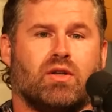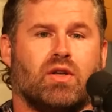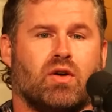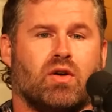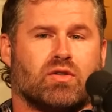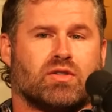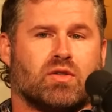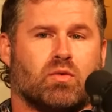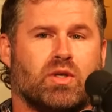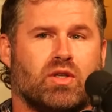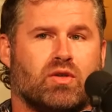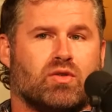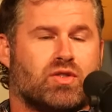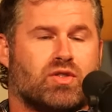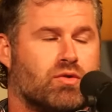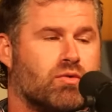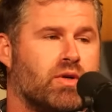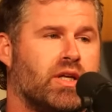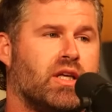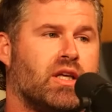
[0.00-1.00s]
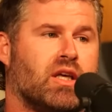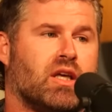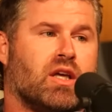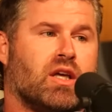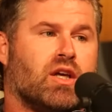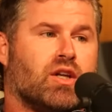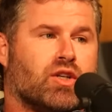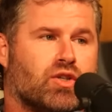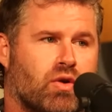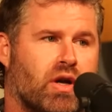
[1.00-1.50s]
knows that we use three
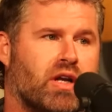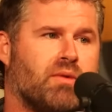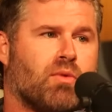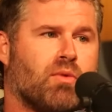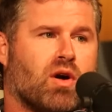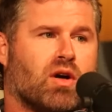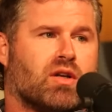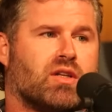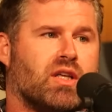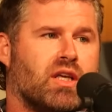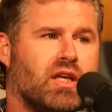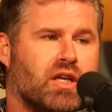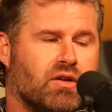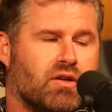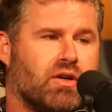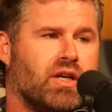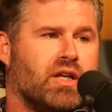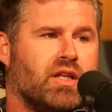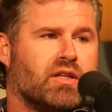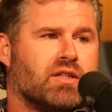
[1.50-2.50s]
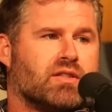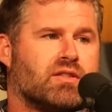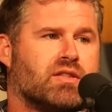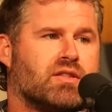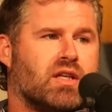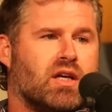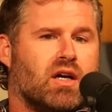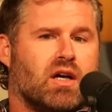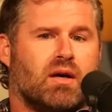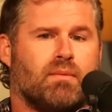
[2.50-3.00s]
trademarked ingredients
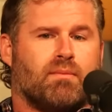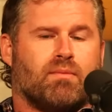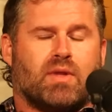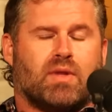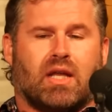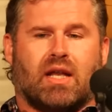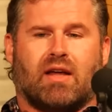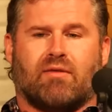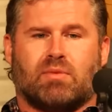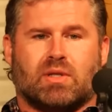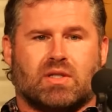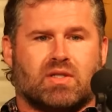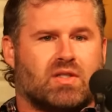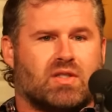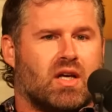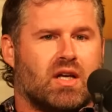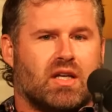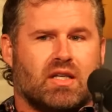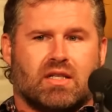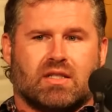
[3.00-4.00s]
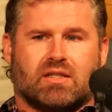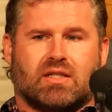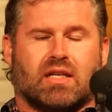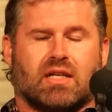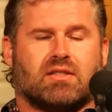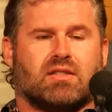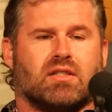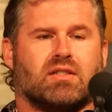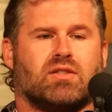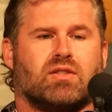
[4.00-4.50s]
that have been studied and
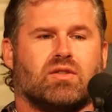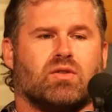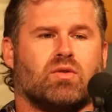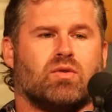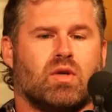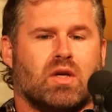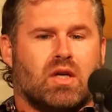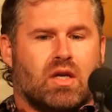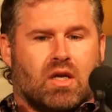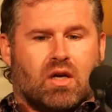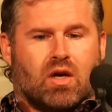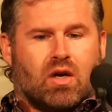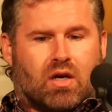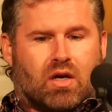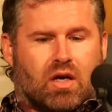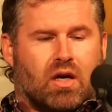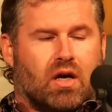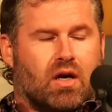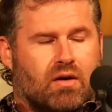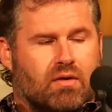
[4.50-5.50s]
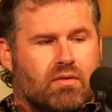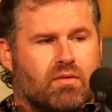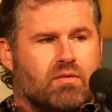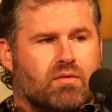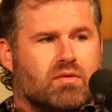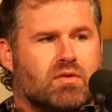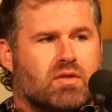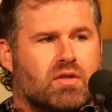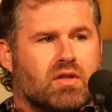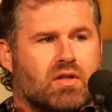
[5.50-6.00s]
tested to
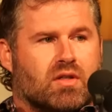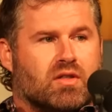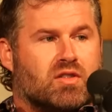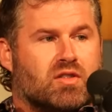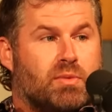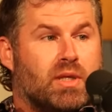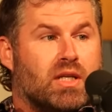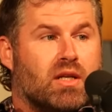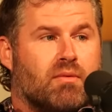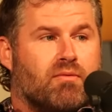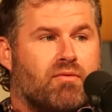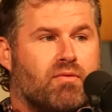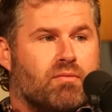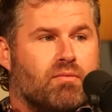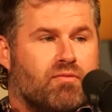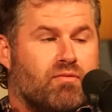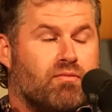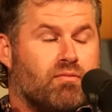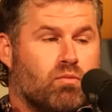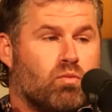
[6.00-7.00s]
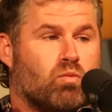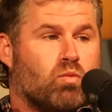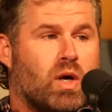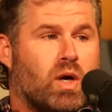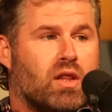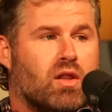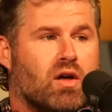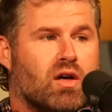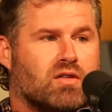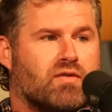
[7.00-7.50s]
speed up
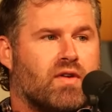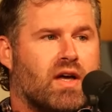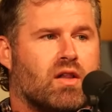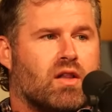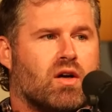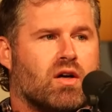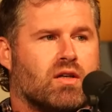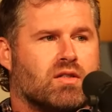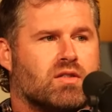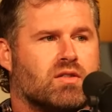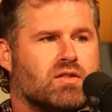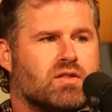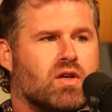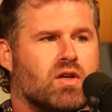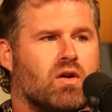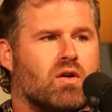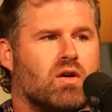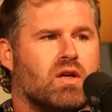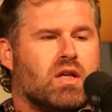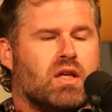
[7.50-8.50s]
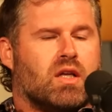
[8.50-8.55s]
weight loss, fat loss. Yeah. So